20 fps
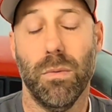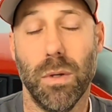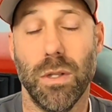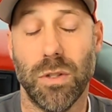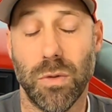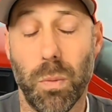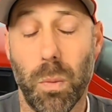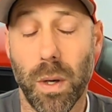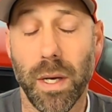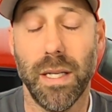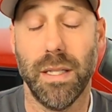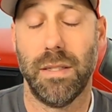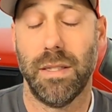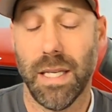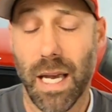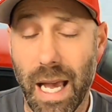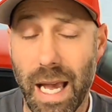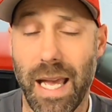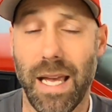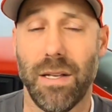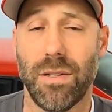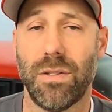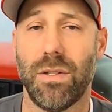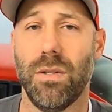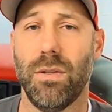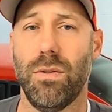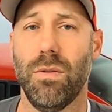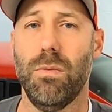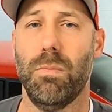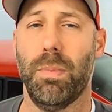it's what it takes
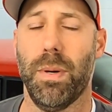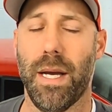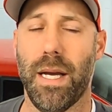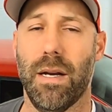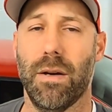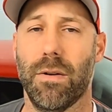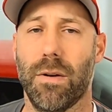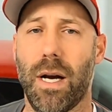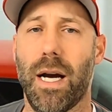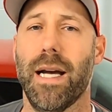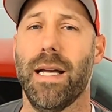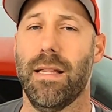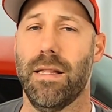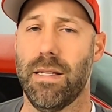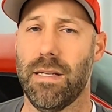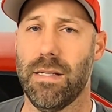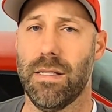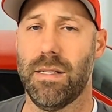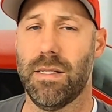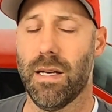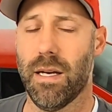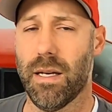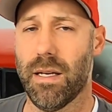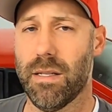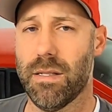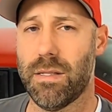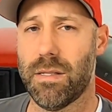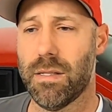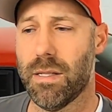to do paint right these days.